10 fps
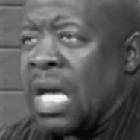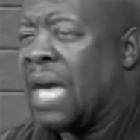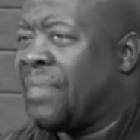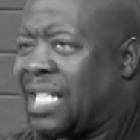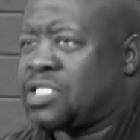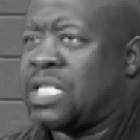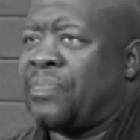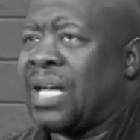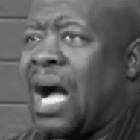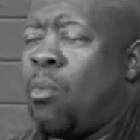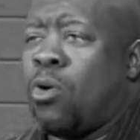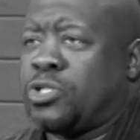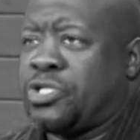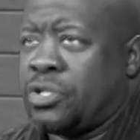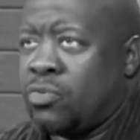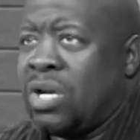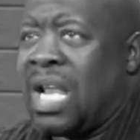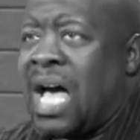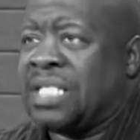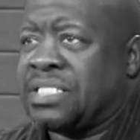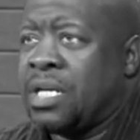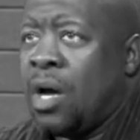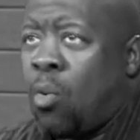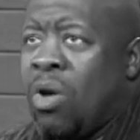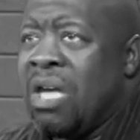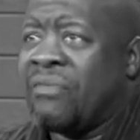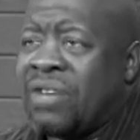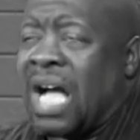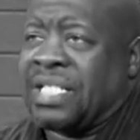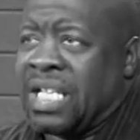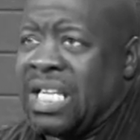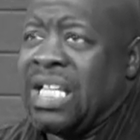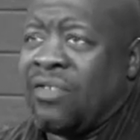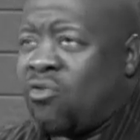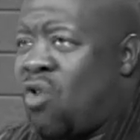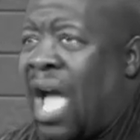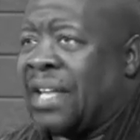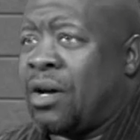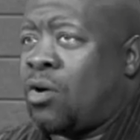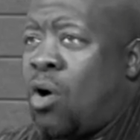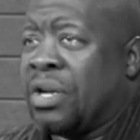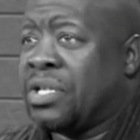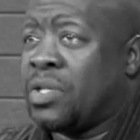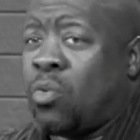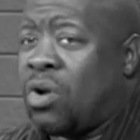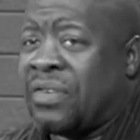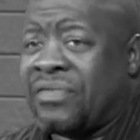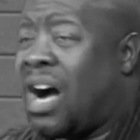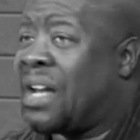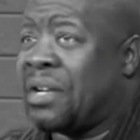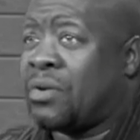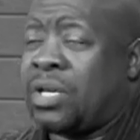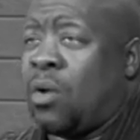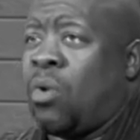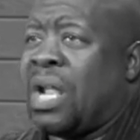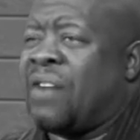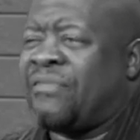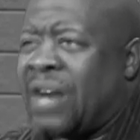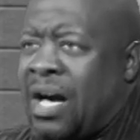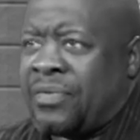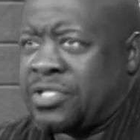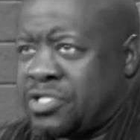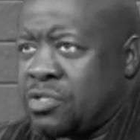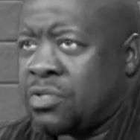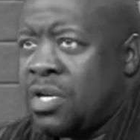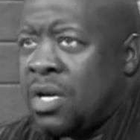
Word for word: And that's something I want you to realize. That we have got to live right according to the word of God. I don't care what our fathers do.